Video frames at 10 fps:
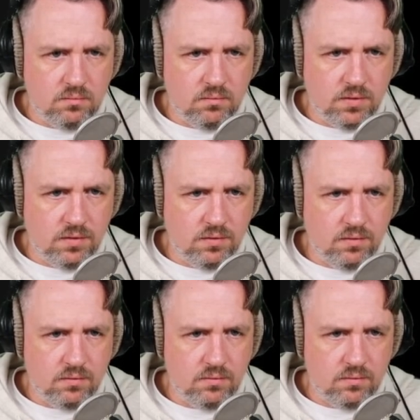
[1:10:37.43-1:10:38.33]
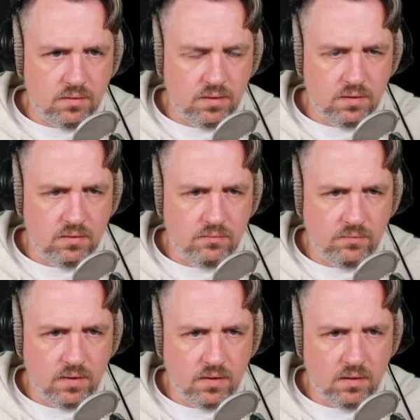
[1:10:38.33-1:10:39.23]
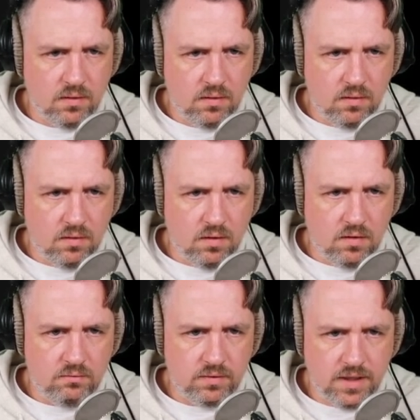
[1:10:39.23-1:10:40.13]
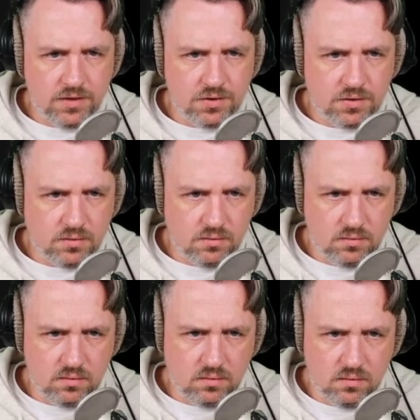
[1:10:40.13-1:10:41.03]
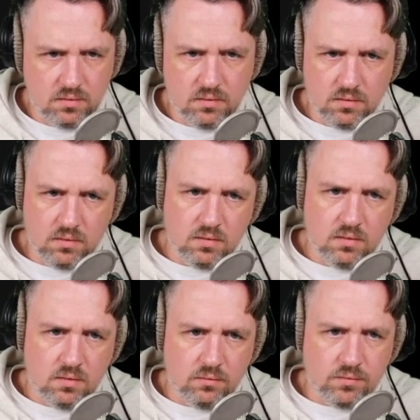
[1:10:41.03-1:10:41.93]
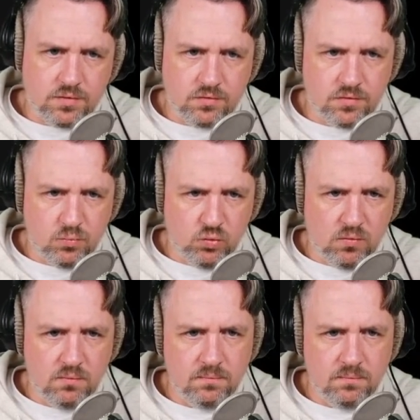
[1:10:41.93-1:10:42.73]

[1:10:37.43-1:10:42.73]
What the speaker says: here func all flashed returns a bool.